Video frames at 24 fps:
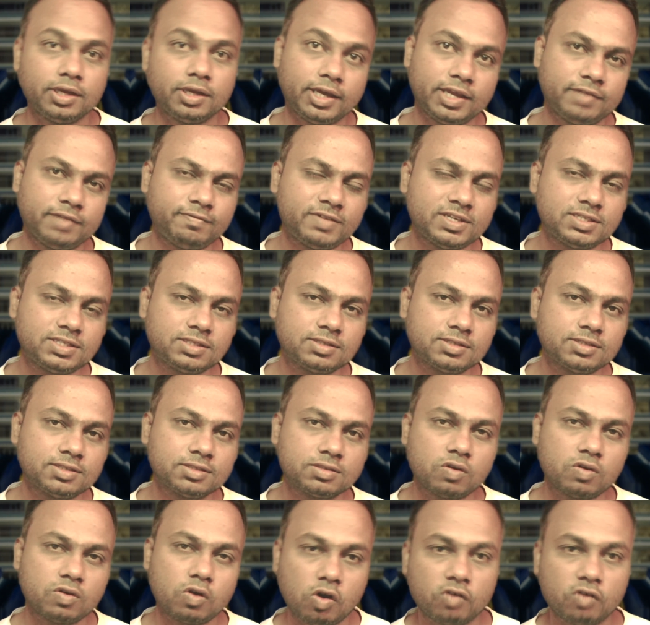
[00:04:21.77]

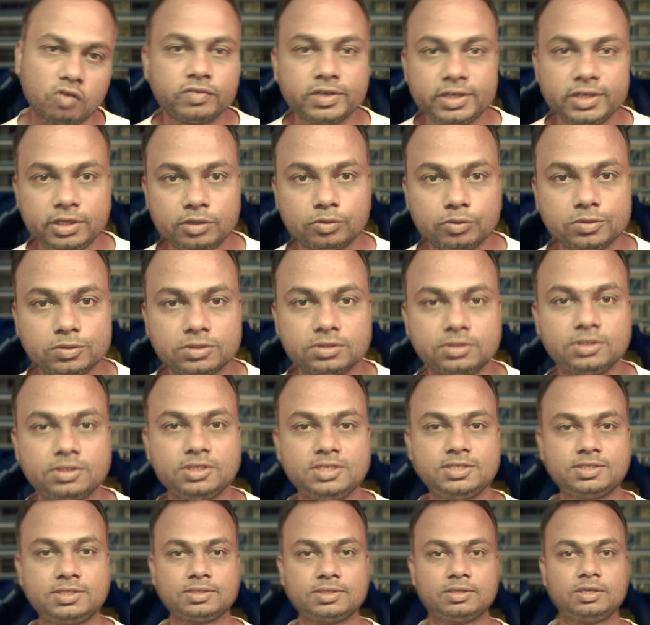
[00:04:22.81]
Investors often use
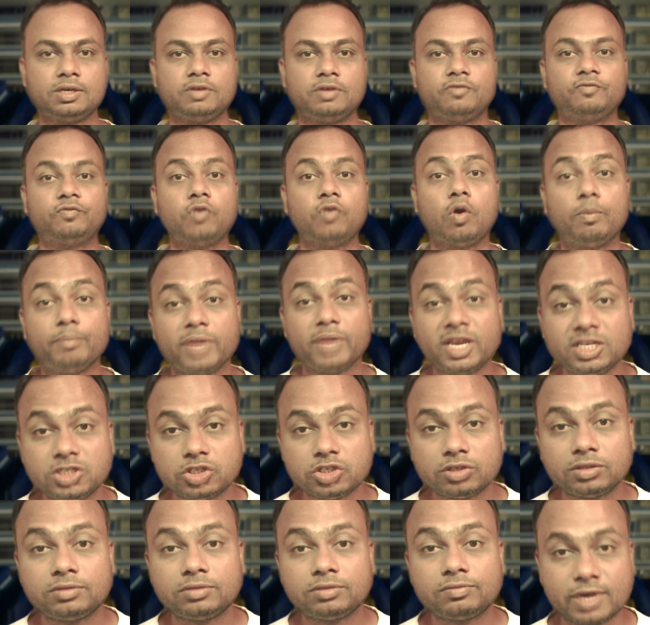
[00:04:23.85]
these for
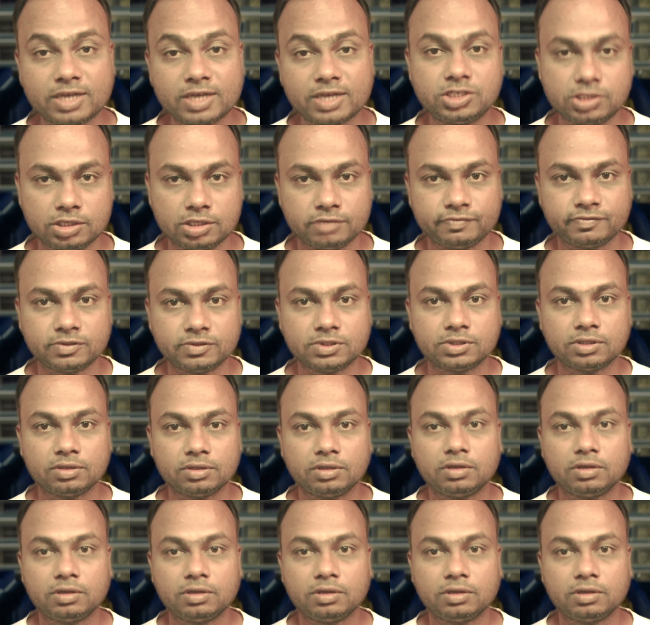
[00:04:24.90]
major trend shifts,